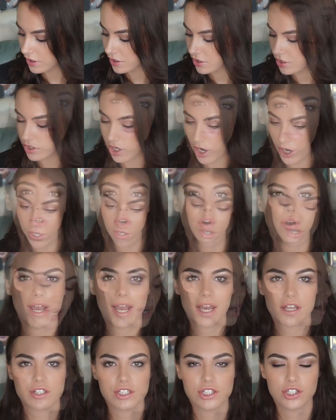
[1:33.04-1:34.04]
So I'm not
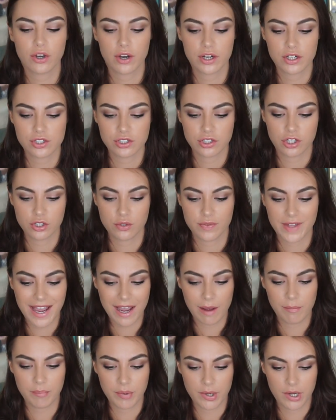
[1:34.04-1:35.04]
actually going to show you the
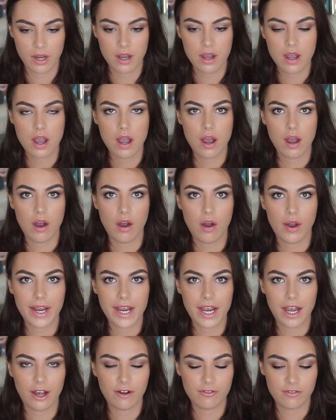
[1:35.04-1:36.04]
hamper. I
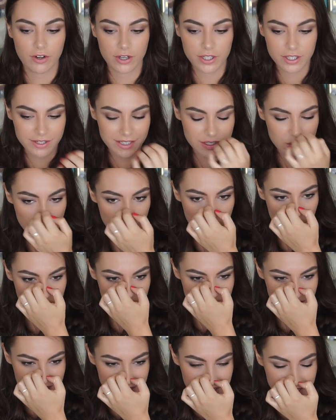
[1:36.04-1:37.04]
have like the
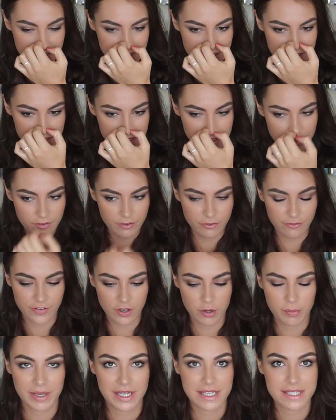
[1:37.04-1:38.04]
weirdest
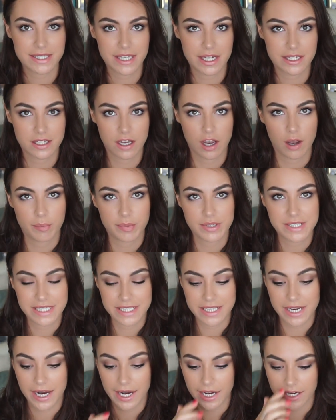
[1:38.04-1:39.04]
filming setup
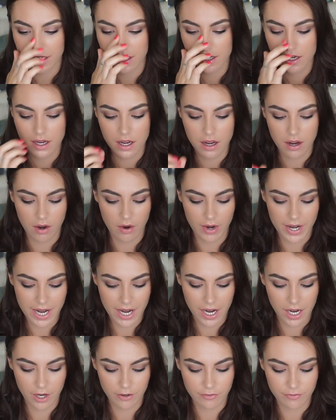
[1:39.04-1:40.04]
today. I
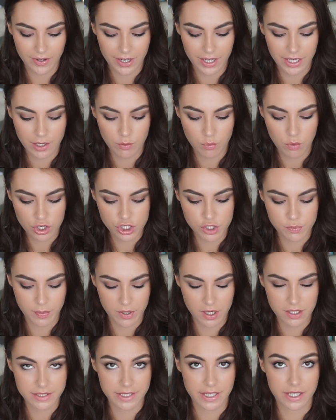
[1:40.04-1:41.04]
have a wash
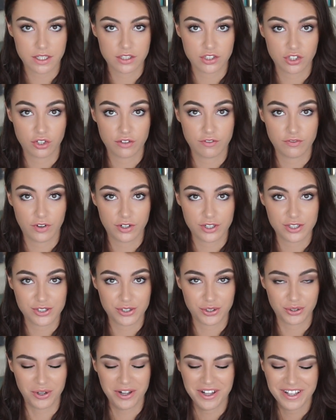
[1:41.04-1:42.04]
basket, because I couldn't find a
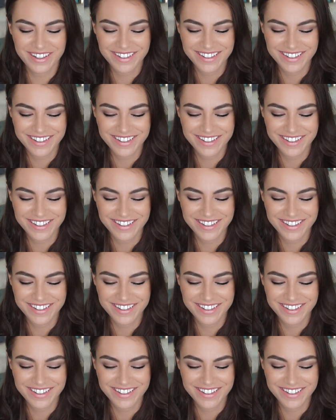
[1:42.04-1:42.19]
stool,